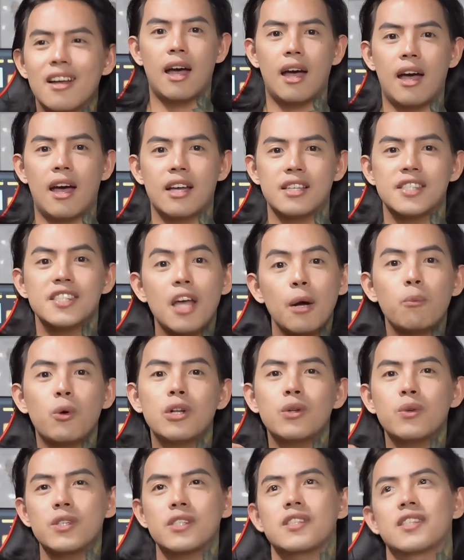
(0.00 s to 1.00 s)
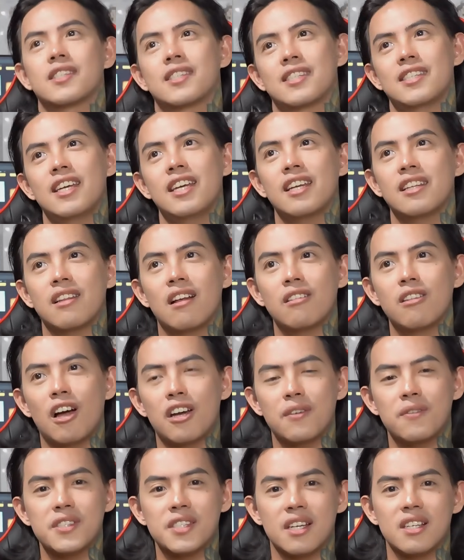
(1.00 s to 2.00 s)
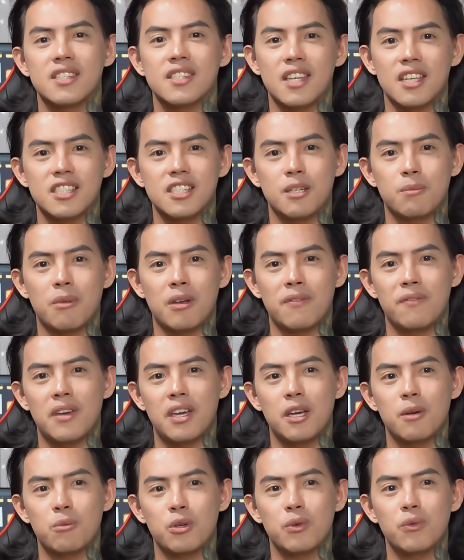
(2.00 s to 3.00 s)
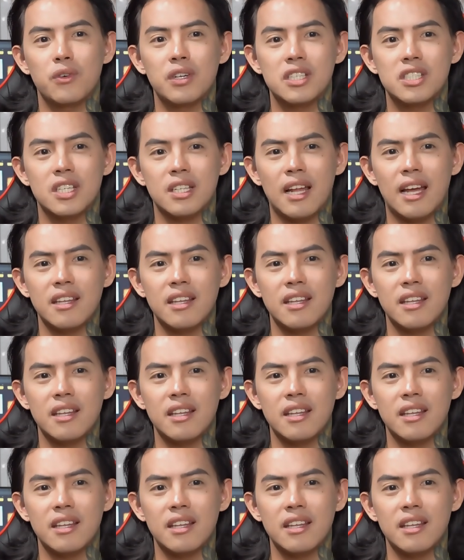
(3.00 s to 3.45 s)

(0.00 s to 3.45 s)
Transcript: As someone who's seen a lot of success in my Fakemon region,